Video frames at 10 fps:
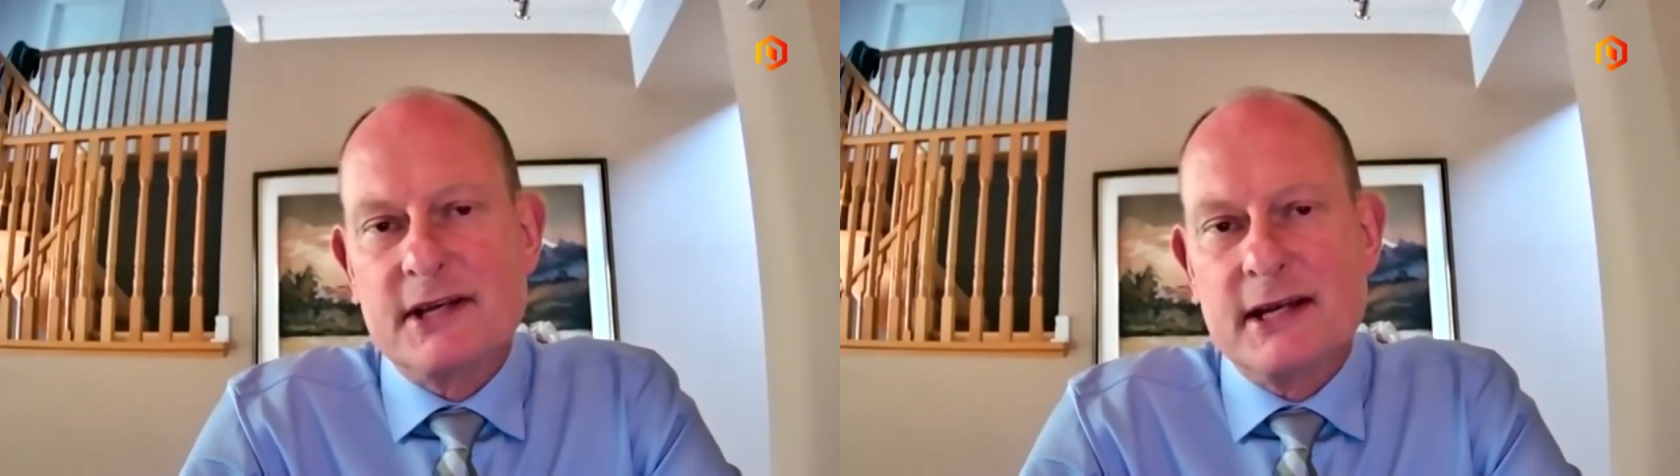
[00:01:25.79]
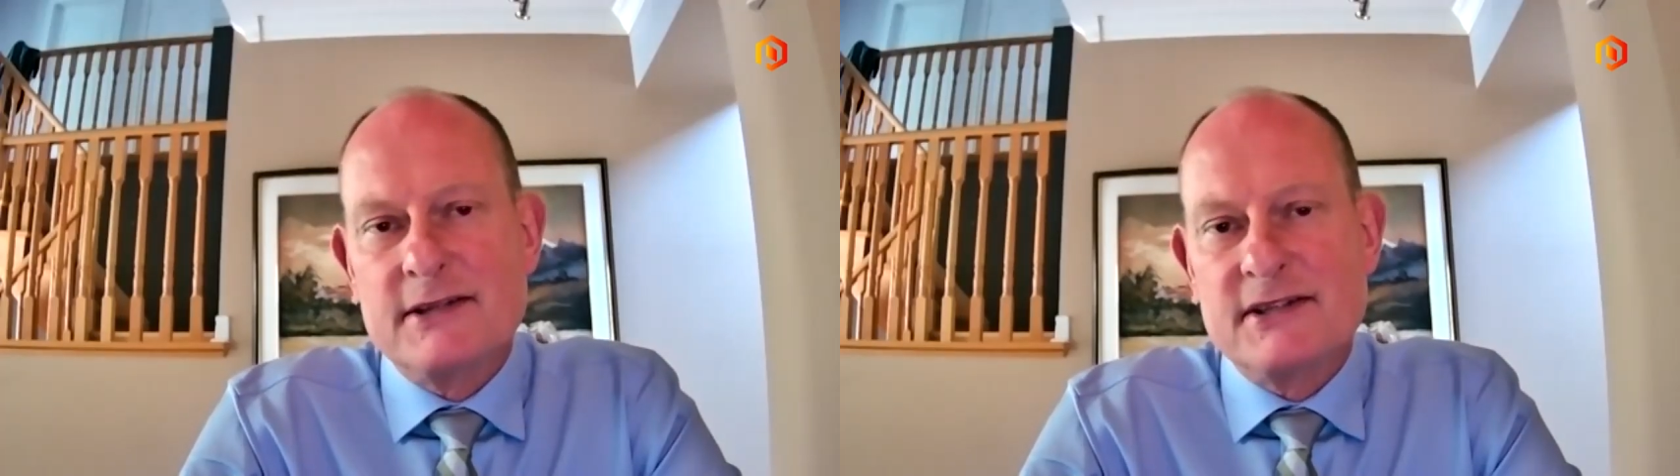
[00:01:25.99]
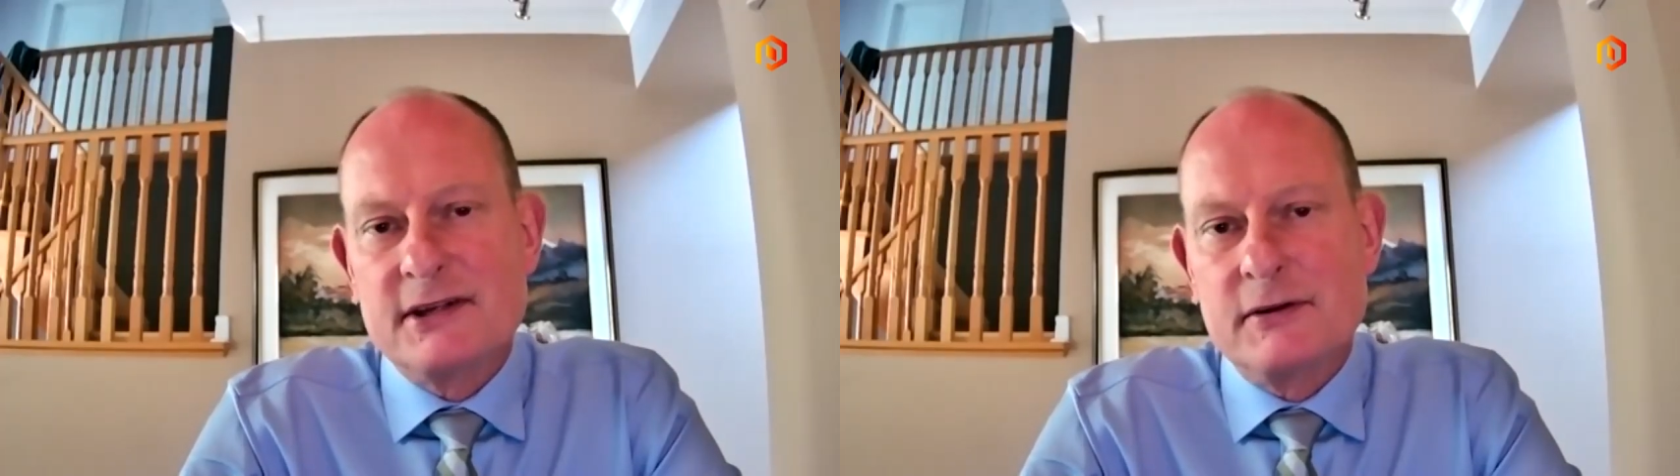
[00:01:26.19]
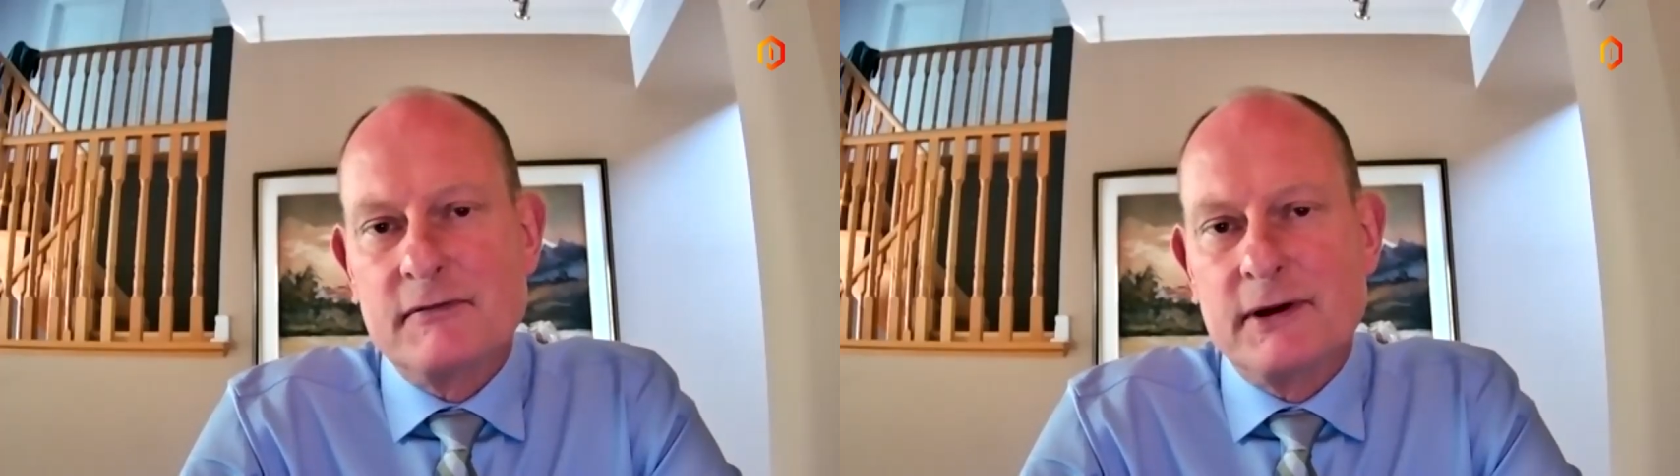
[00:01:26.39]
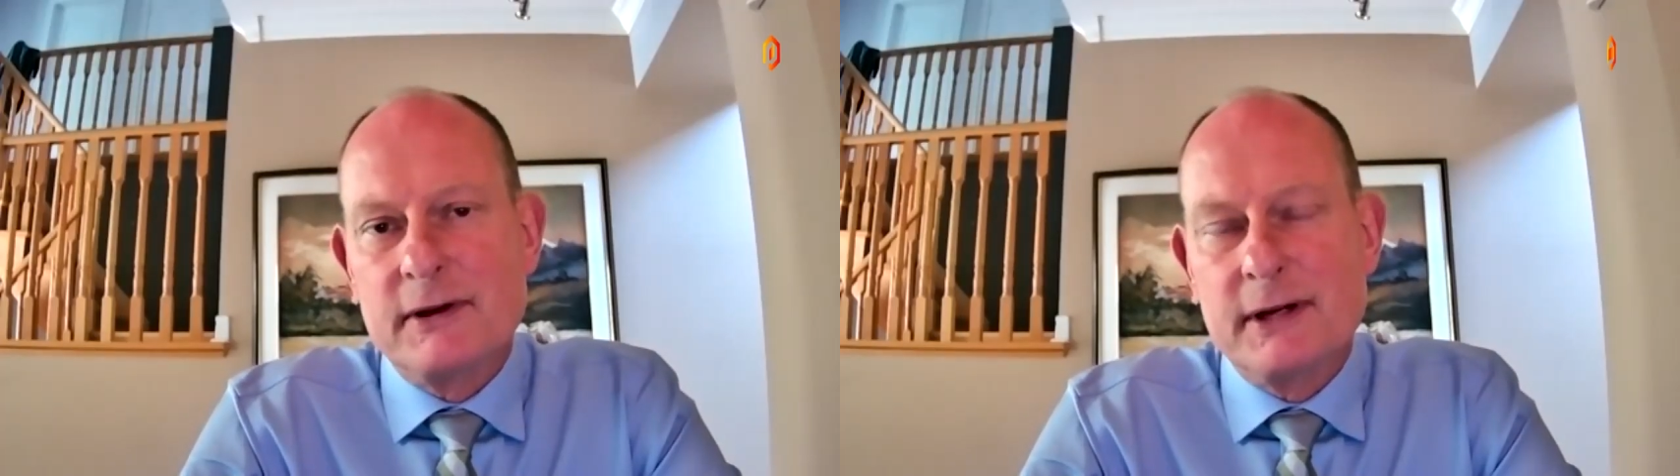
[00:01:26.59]
and
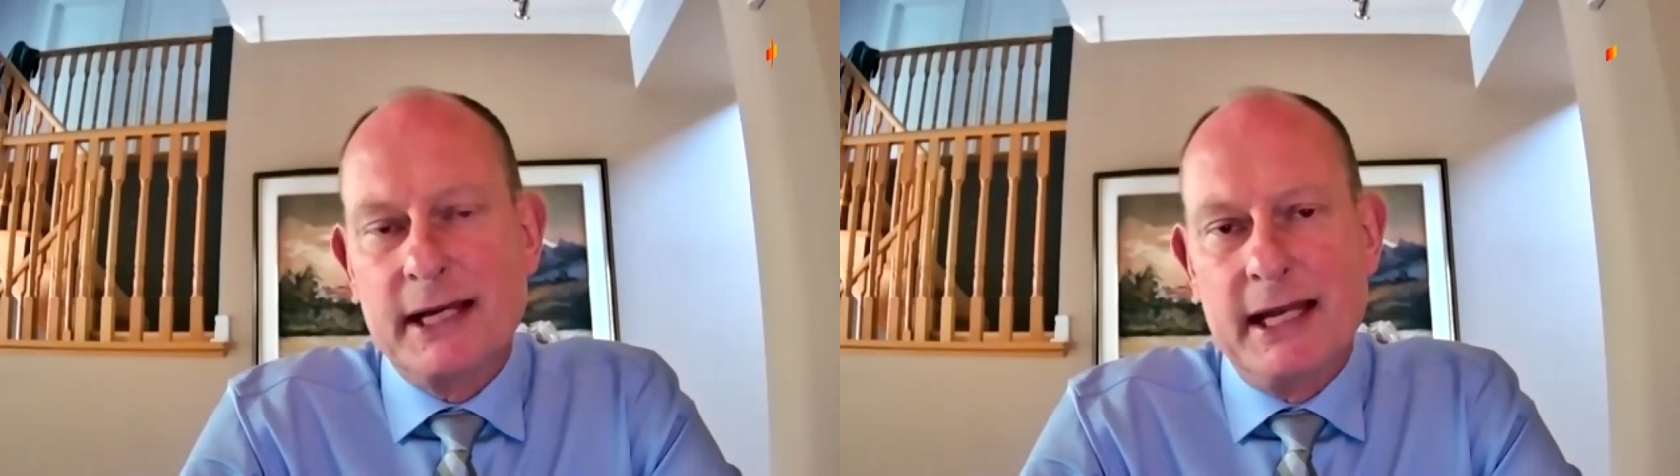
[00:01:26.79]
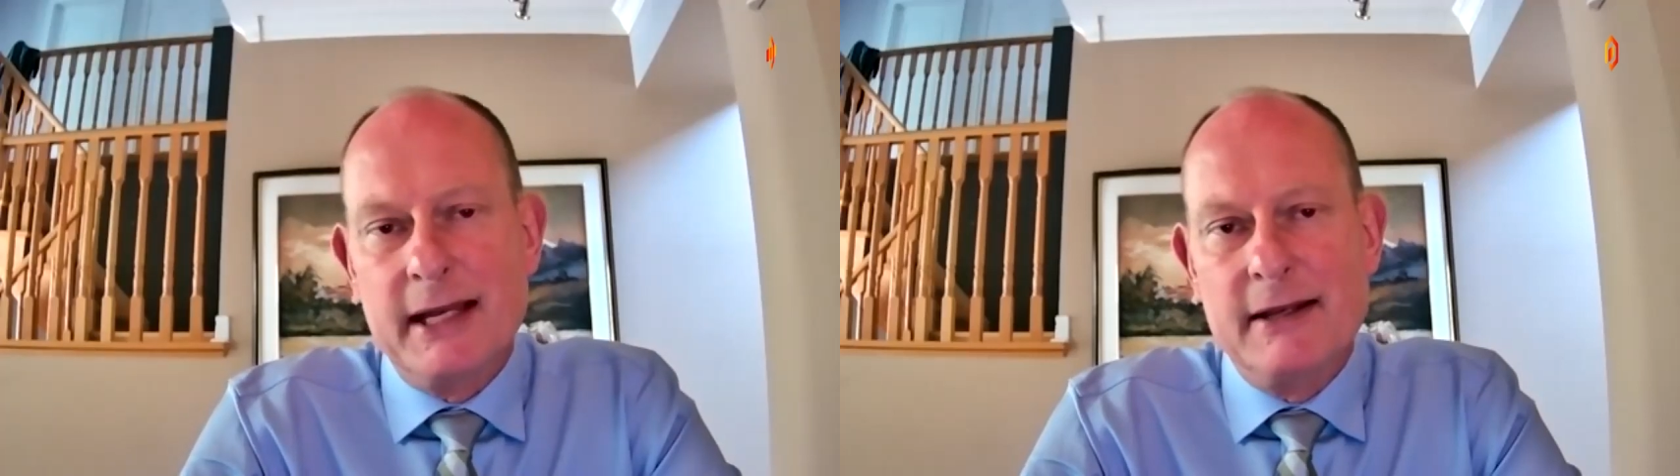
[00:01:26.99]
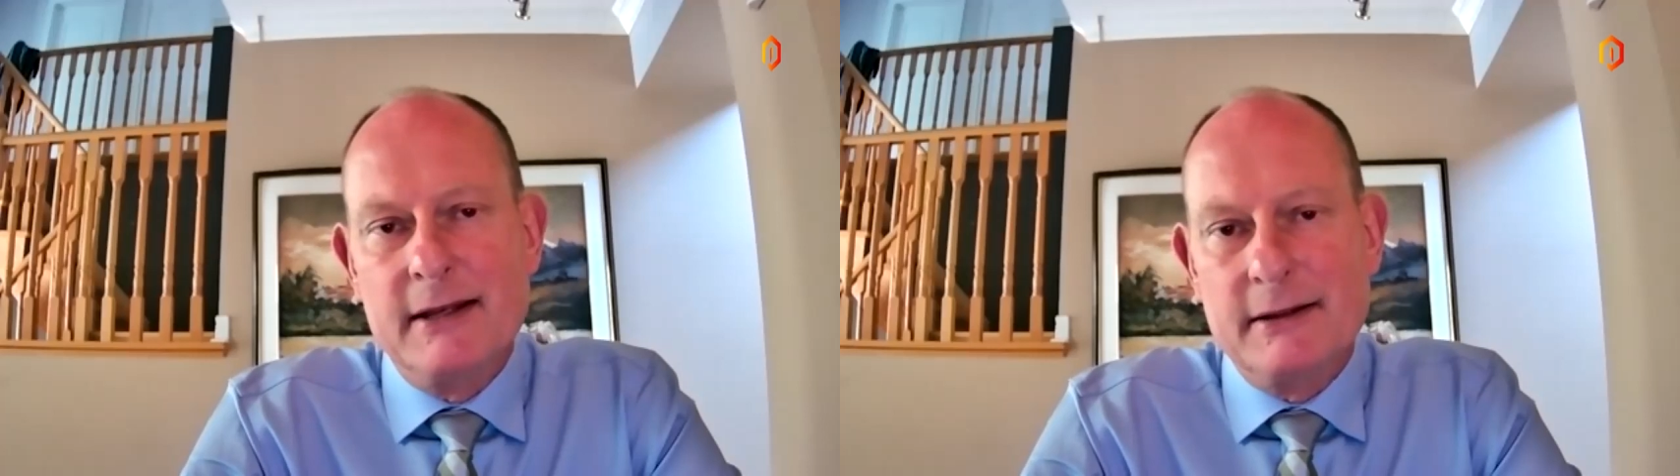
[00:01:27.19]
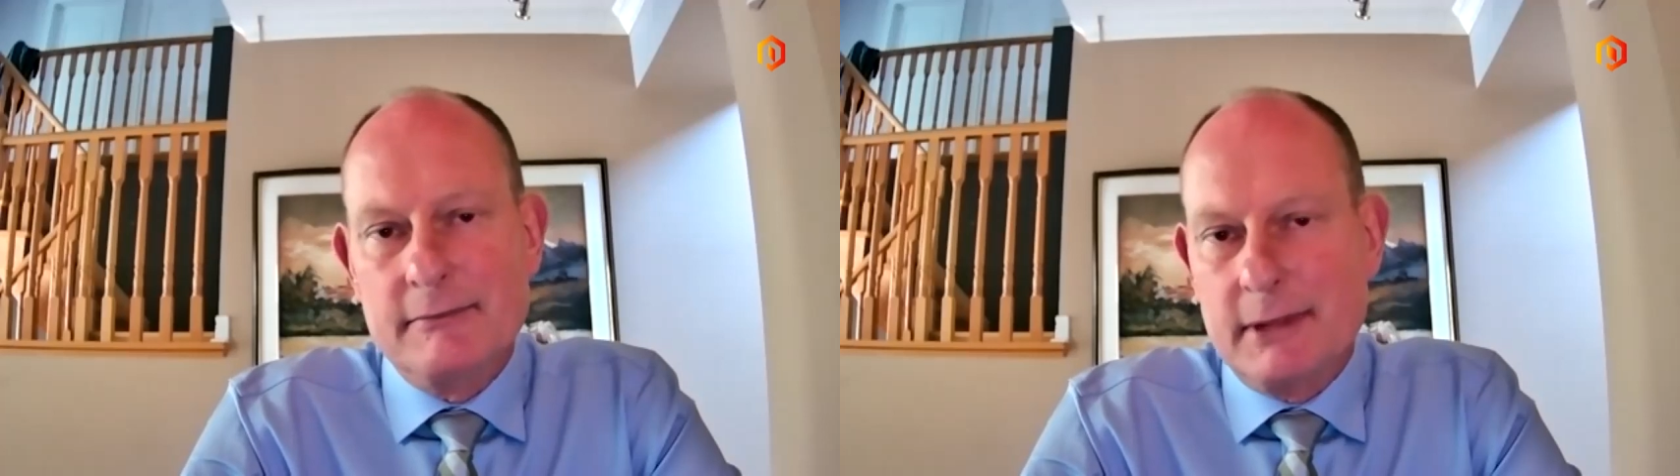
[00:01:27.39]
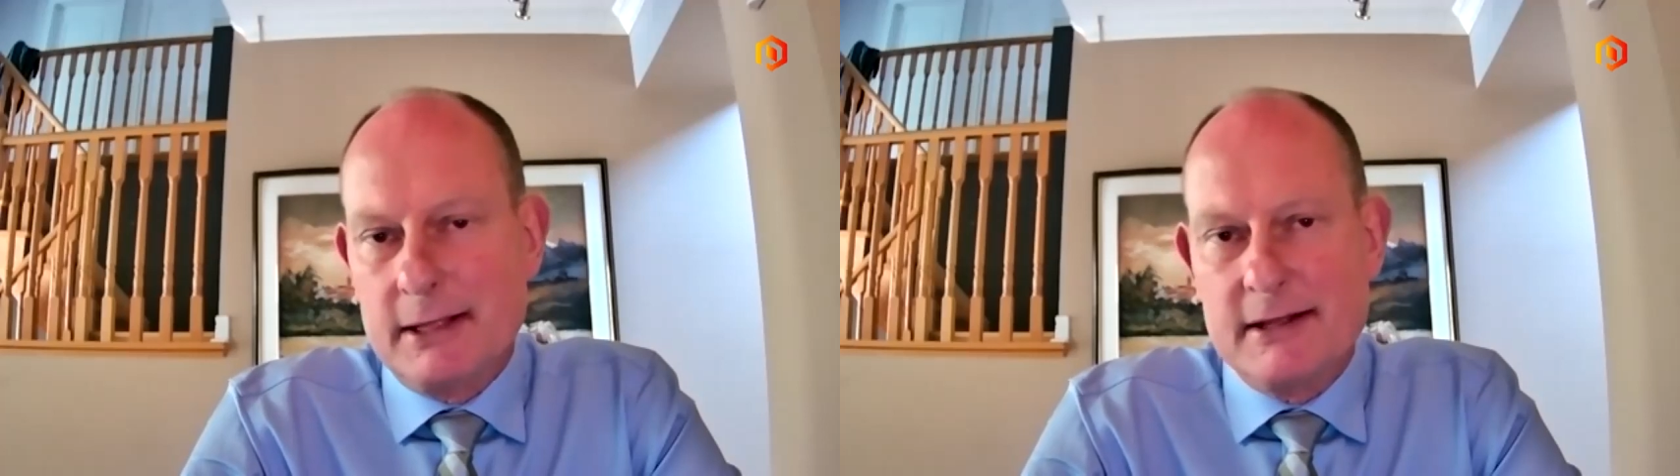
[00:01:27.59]
silver in,